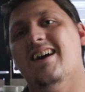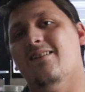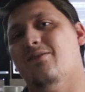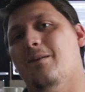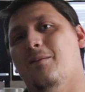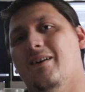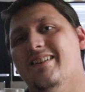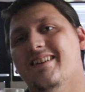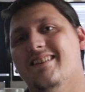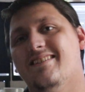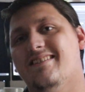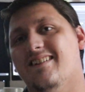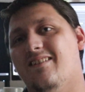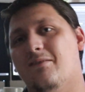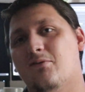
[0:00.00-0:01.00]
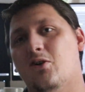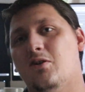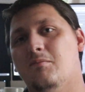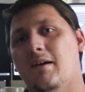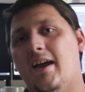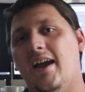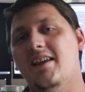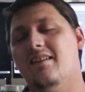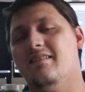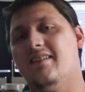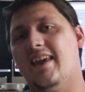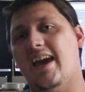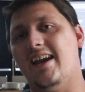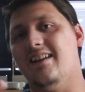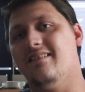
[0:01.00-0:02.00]
if I'm honest. So I've
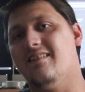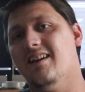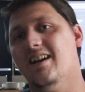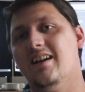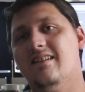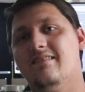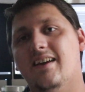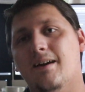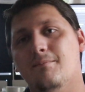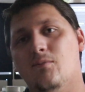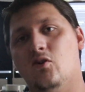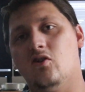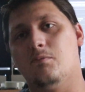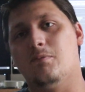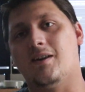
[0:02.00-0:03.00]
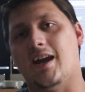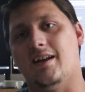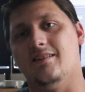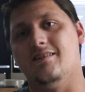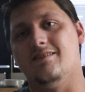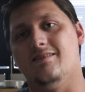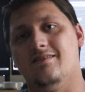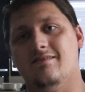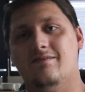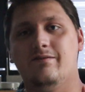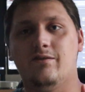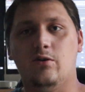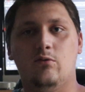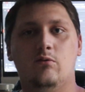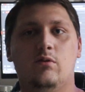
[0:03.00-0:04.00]
gained 10 miles per gallon
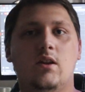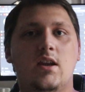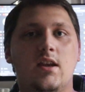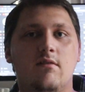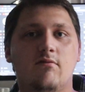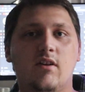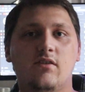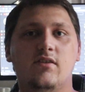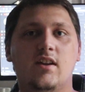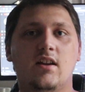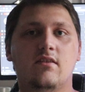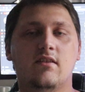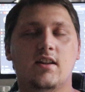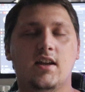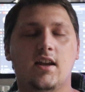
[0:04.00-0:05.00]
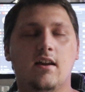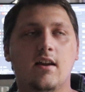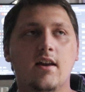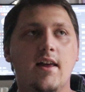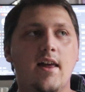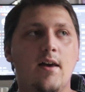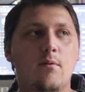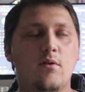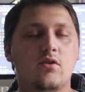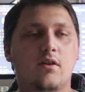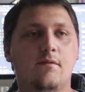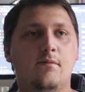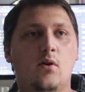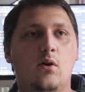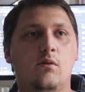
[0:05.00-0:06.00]
doing the resonator delete, which
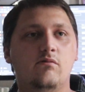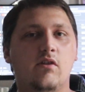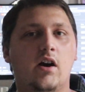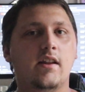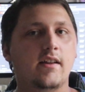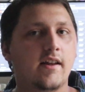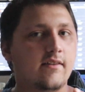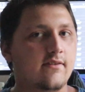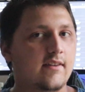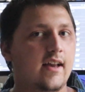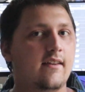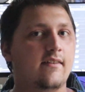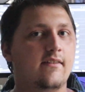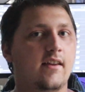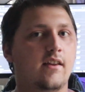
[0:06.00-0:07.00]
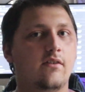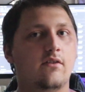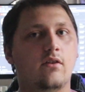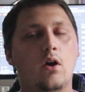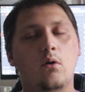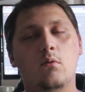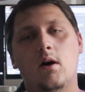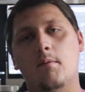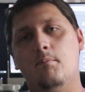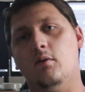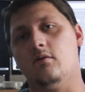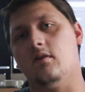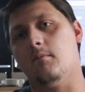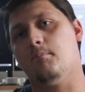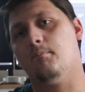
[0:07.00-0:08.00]
I thought, right, let's test it. So I
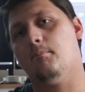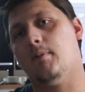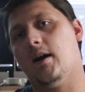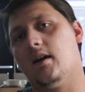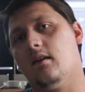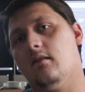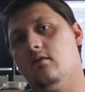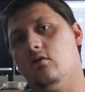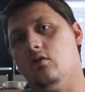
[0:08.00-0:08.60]
put it back